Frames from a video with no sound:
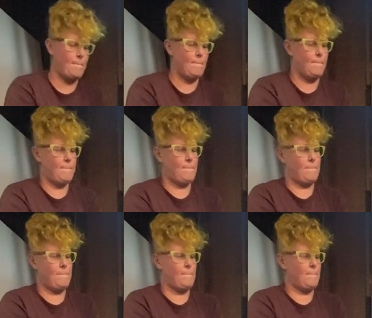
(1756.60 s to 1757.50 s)

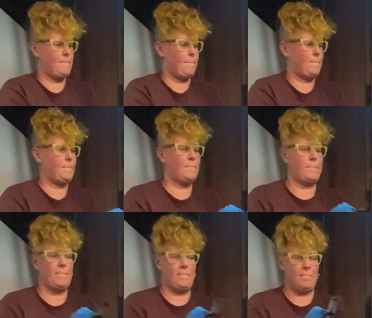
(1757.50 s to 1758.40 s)

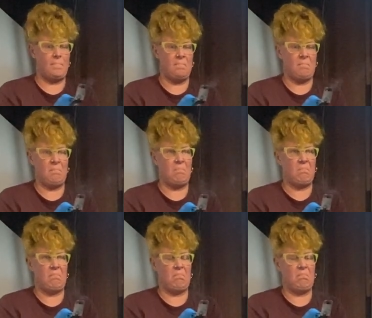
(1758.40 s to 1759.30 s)

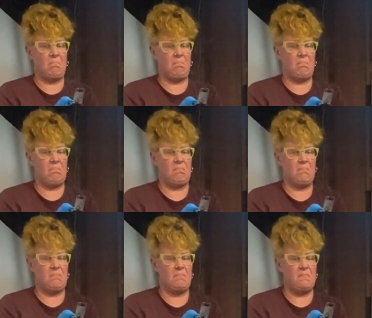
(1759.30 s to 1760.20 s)

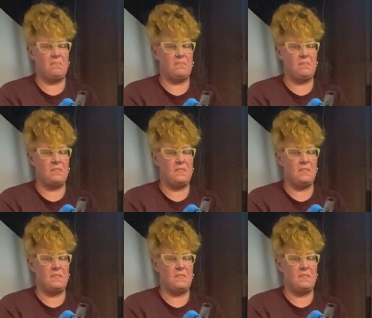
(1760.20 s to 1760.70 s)
Nothing is said.